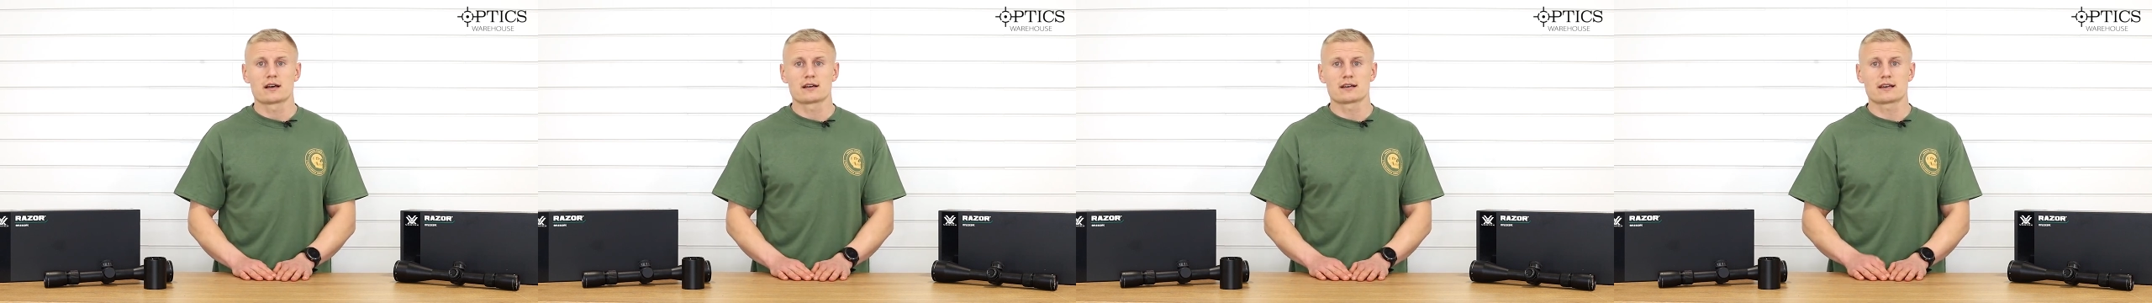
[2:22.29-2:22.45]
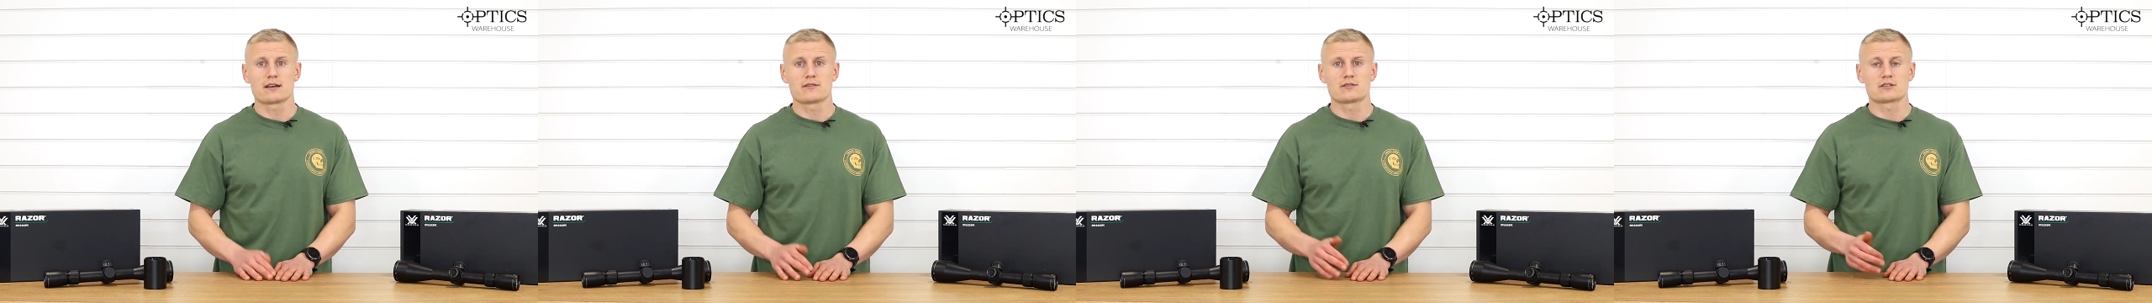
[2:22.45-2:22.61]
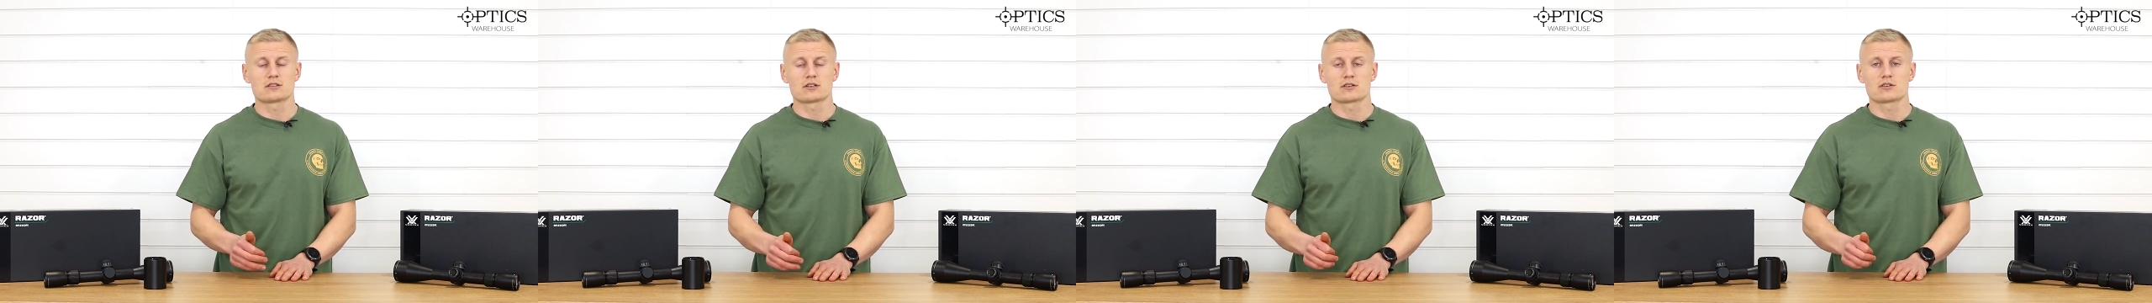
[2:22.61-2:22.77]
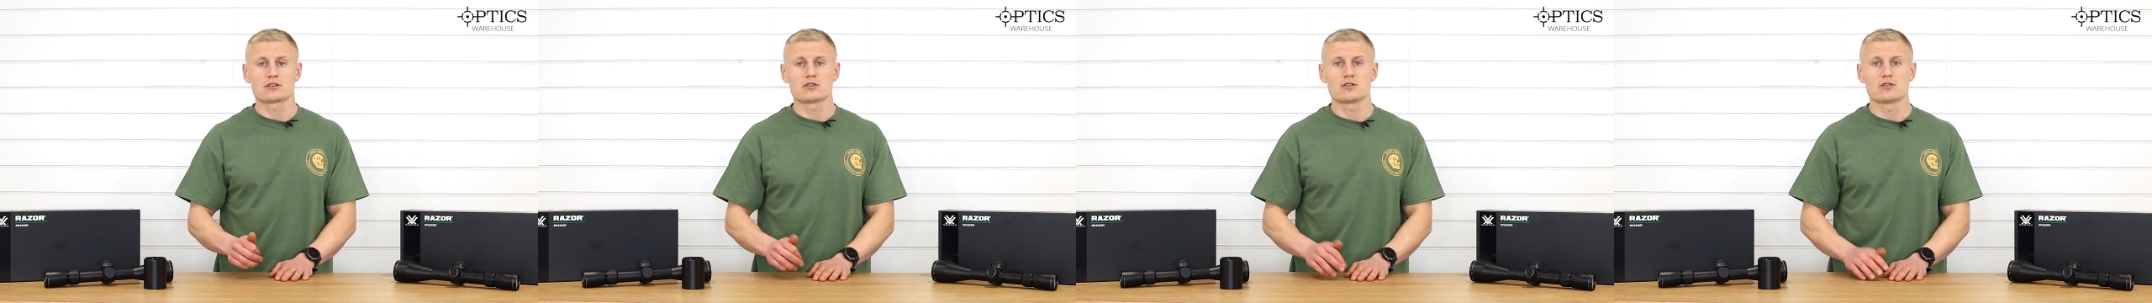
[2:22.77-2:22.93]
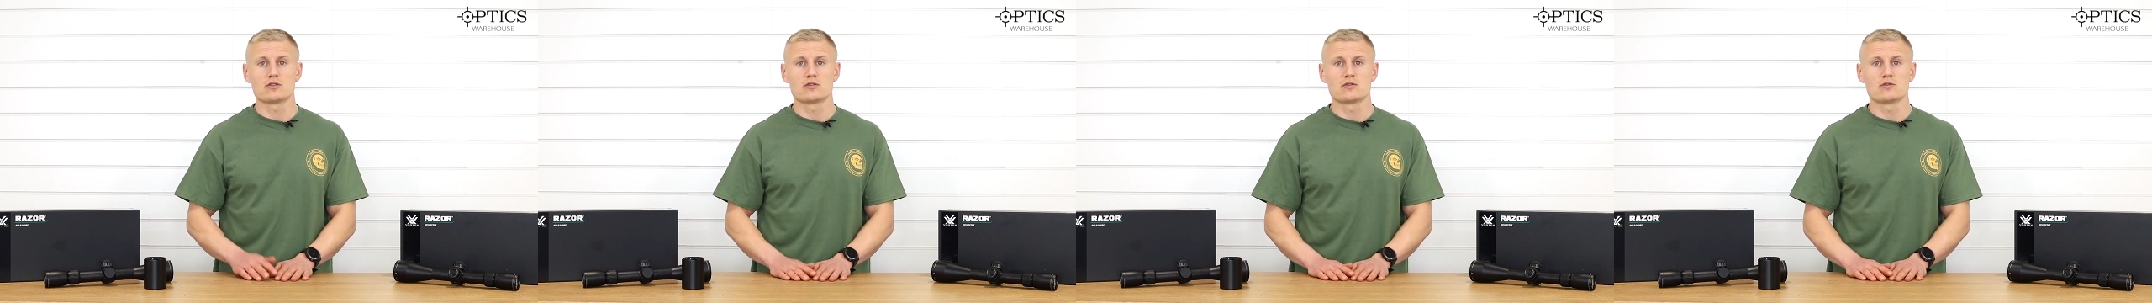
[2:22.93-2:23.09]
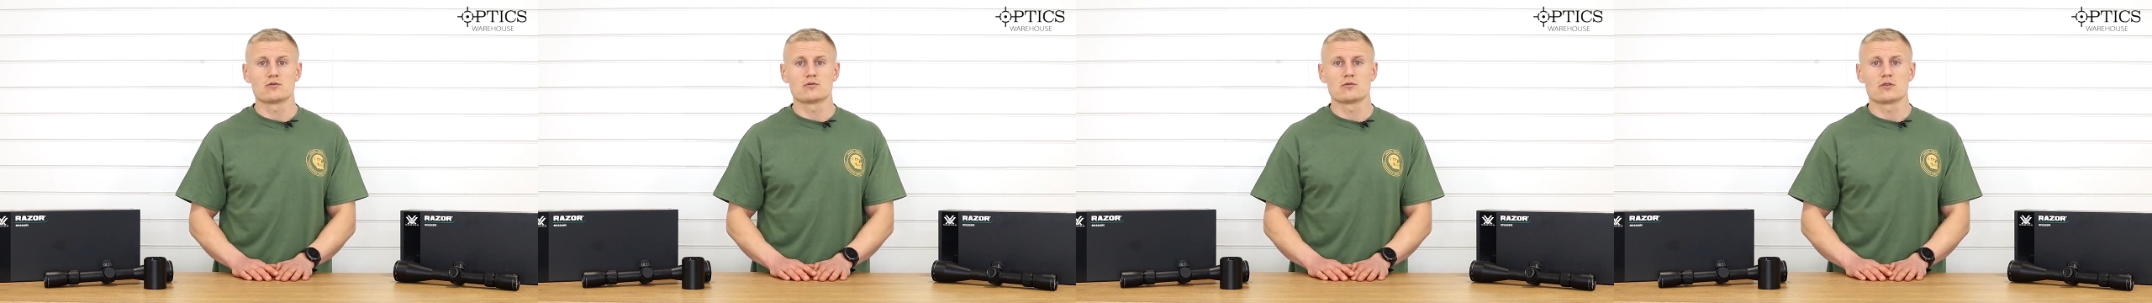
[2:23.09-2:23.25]
give us a
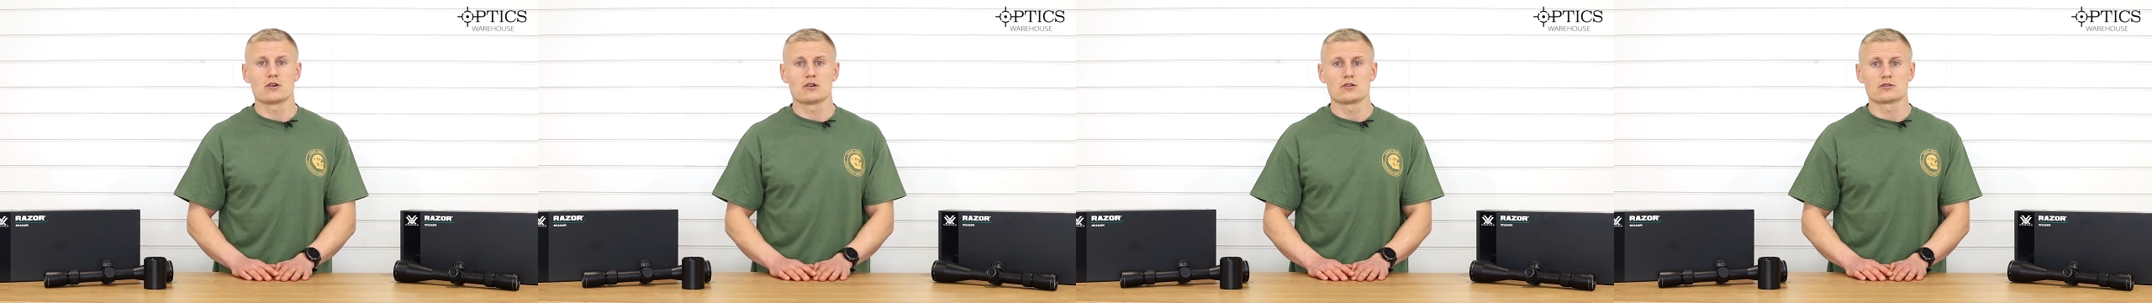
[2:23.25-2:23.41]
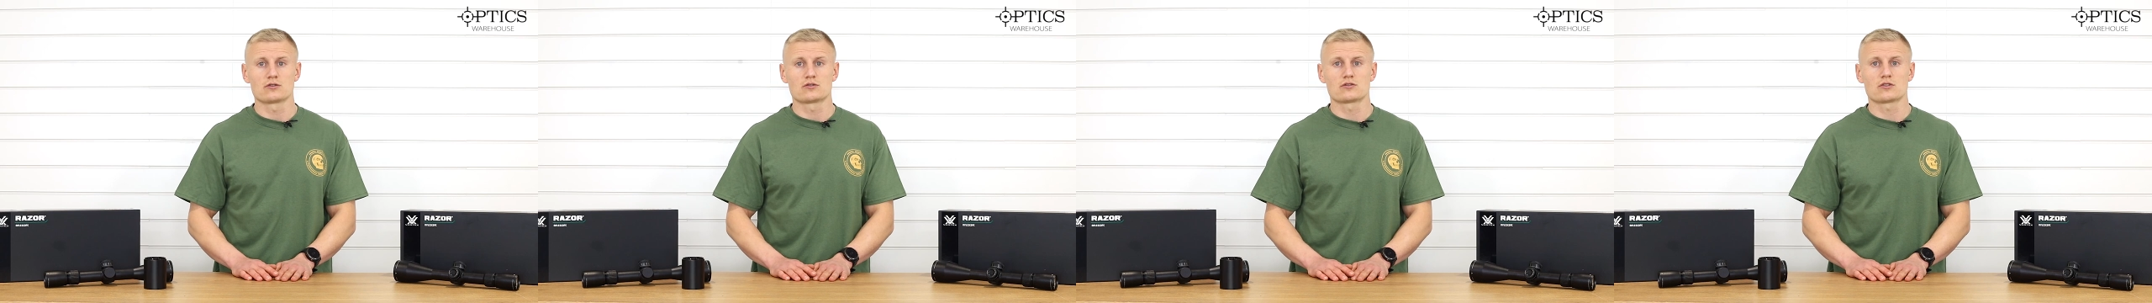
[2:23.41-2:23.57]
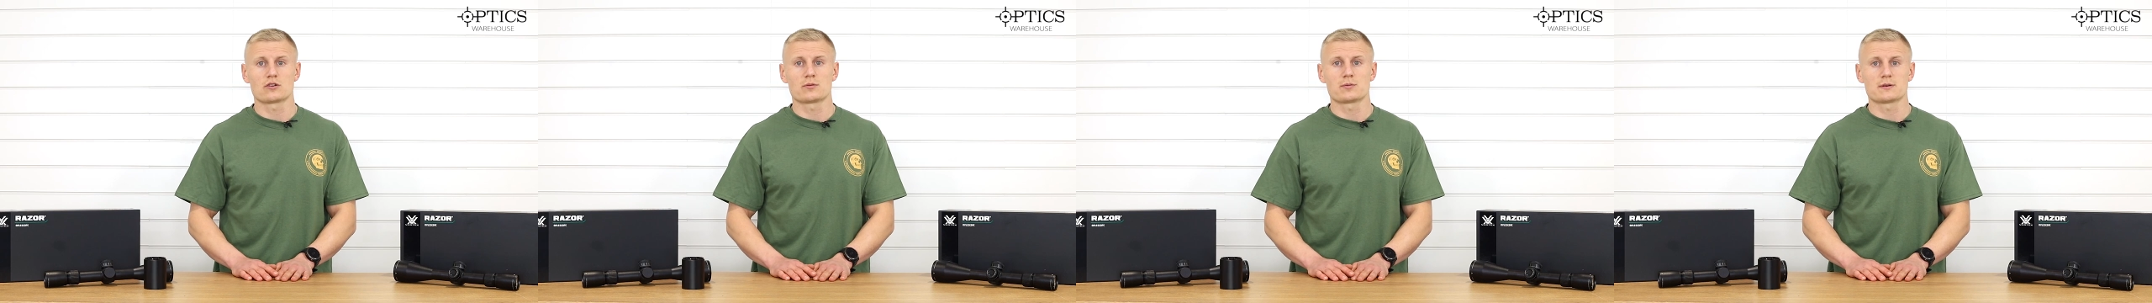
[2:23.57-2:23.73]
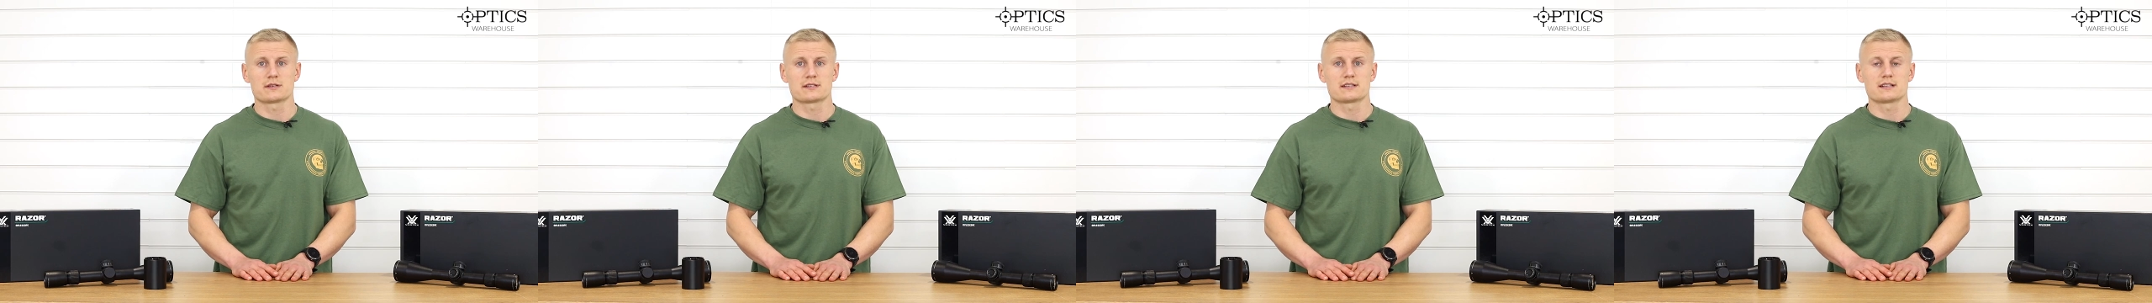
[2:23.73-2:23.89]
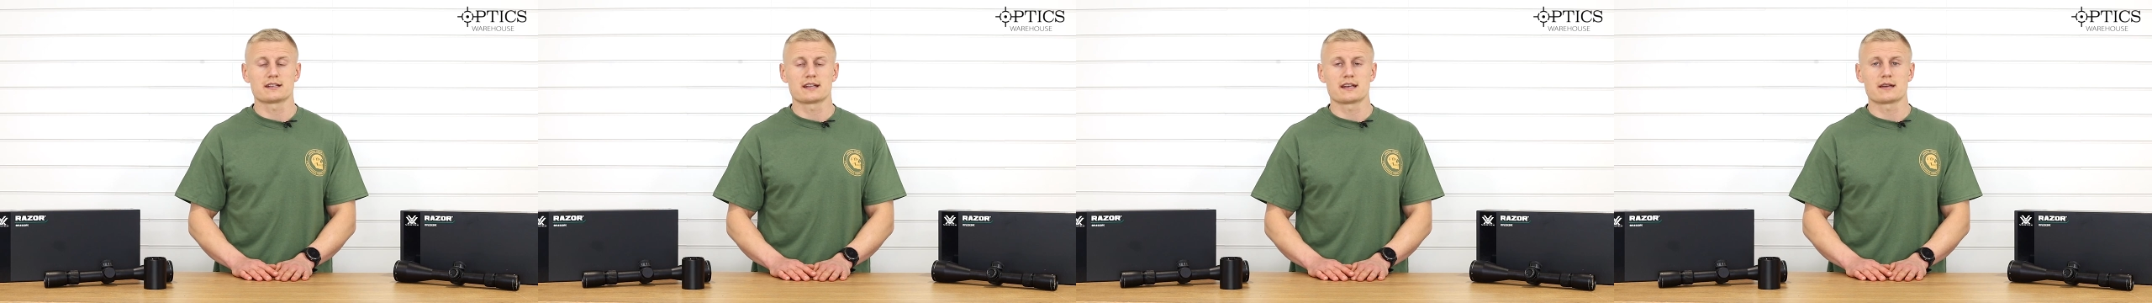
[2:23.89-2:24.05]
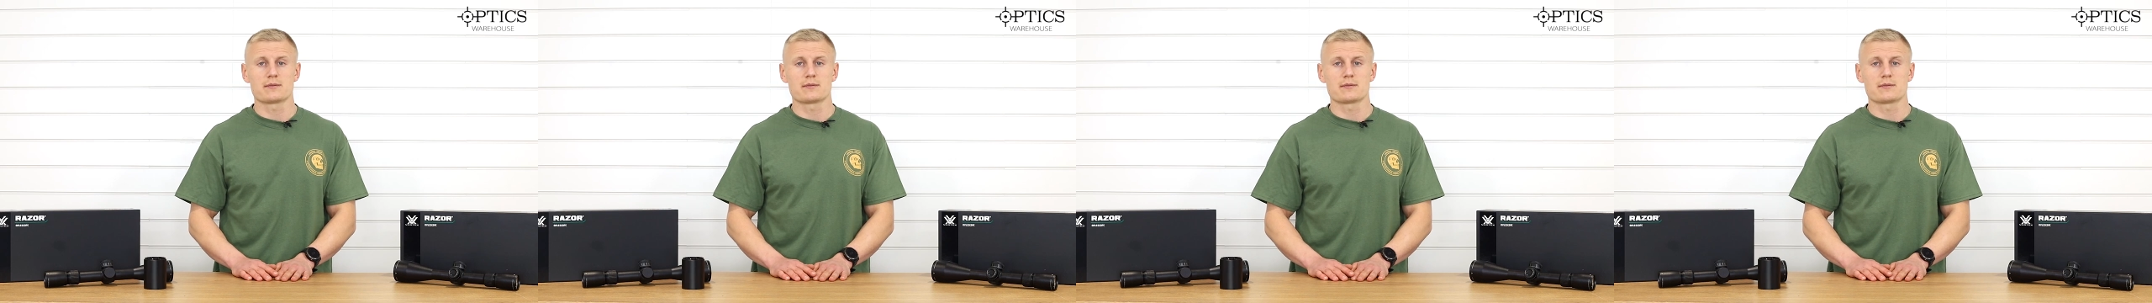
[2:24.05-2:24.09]
call or drop us an